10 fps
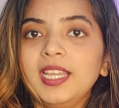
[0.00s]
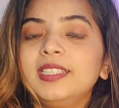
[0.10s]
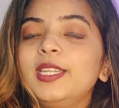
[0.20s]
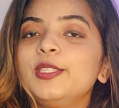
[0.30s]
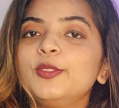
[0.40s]

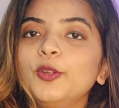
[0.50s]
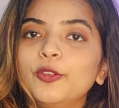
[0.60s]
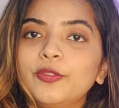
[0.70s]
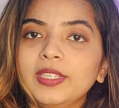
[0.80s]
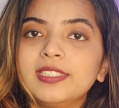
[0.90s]
There is no
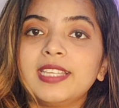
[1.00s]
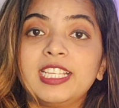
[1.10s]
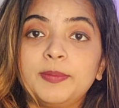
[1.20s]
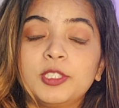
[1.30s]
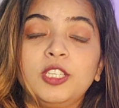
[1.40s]
fees,
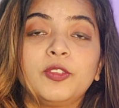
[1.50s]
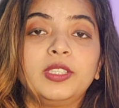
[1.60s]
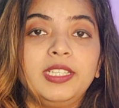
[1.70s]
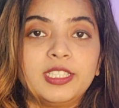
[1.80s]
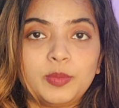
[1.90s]
especially for the
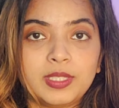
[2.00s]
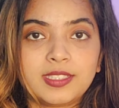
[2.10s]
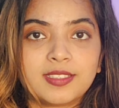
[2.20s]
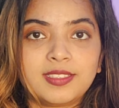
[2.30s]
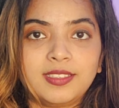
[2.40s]
D S one
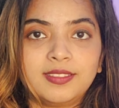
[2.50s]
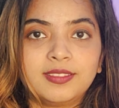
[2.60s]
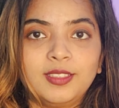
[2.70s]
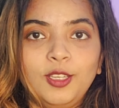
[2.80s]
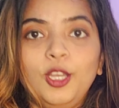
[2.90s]
sixty.
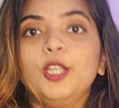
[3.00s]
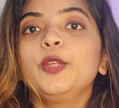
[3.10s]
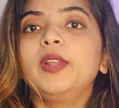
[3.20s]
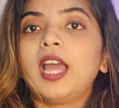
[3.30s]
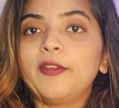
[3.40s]
You
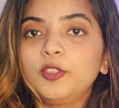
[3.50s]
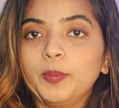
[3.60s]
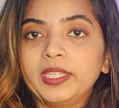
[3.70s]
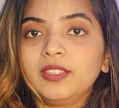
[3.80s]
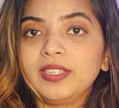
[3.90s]
will have to
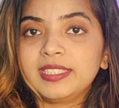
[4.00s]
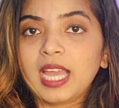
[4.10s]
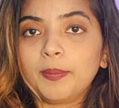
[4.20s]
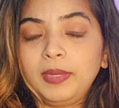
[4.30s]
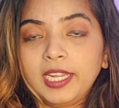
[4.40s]
pay the visa
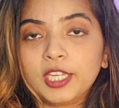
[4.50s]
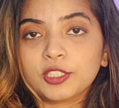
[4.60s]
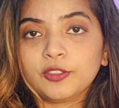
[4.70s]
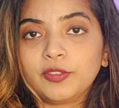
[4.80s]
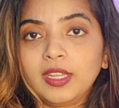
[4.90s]

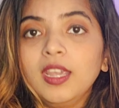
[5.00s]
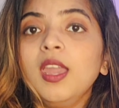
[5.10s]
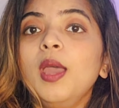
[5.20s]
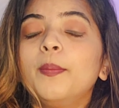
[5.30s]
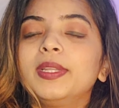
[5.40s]
application fee,
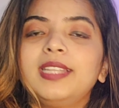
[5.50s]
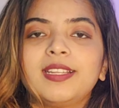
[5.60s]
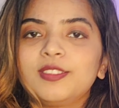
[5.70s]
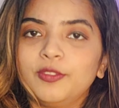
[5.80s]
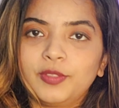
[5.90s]
but
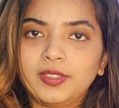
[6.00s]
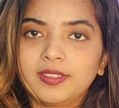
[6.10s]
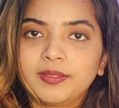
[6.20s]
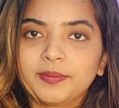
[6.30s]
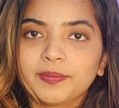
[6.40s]
that's different.
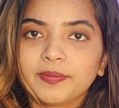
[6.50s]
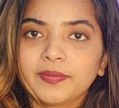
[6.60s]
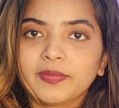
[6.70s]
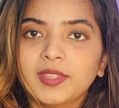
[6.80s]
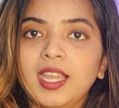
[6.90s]

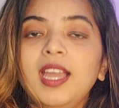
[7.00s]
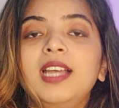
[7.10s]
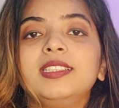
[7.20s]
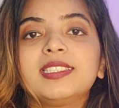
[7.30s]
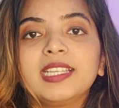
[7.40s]

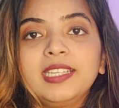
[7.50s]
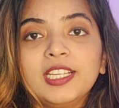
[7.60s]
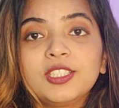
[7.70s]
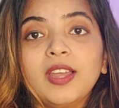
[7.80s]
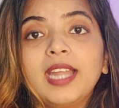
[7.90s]
The
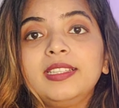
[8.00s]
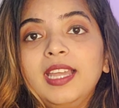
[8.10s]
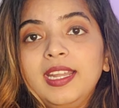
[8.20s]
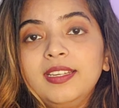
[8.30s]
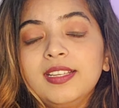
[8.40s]
signature at the
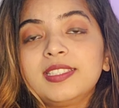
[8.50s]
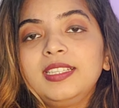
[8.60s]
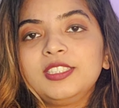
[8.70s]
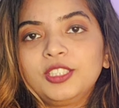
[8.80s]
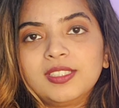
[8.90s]
end is a
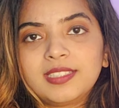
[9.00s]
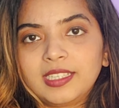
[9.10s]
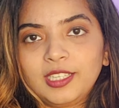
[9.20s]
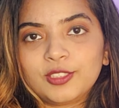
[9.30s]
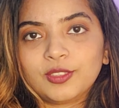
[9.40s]
digital
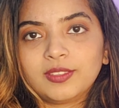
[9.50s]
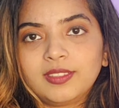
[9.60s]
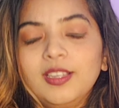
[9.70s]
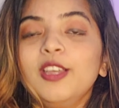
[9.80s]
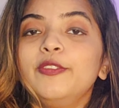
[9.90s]
signature,
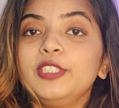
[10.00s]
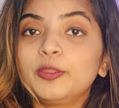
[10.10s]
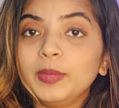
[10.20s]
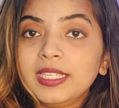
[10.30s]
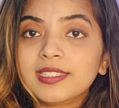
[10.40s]
which
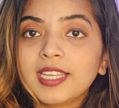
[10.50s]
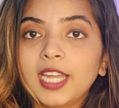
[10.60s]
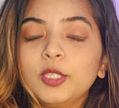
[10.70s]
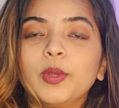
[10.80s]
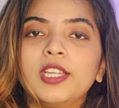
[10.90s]
means
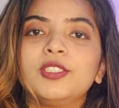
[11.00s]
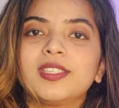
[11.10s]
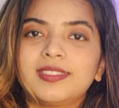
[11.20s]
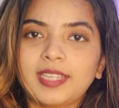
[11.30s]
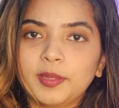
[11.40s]
that you can
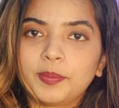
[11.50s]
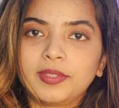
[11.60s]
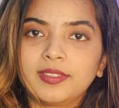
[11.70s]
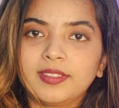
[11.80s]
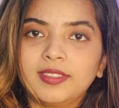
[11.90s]
just type.
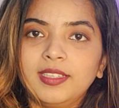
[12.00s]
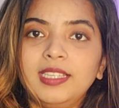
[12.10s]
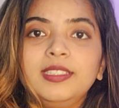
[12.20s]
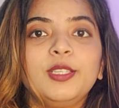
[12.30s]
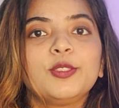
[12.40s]

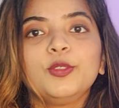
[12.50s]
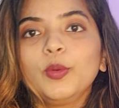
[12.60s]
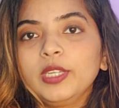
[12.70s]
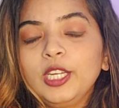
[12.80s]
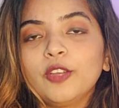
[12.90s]
There is no
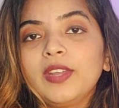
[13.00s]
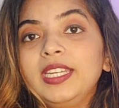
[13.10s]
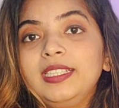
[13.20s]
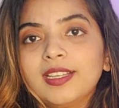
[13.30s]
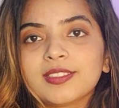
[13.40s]
need of any
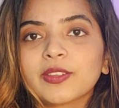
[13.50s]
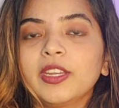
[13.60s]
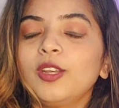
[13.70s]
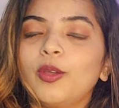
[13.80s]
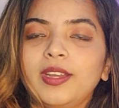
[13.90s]

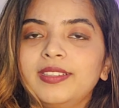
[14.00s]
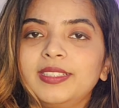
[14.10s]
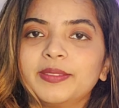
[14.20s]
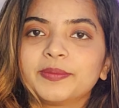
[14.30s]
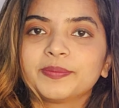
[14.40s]
touchscreen or
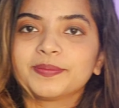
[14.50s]
anything.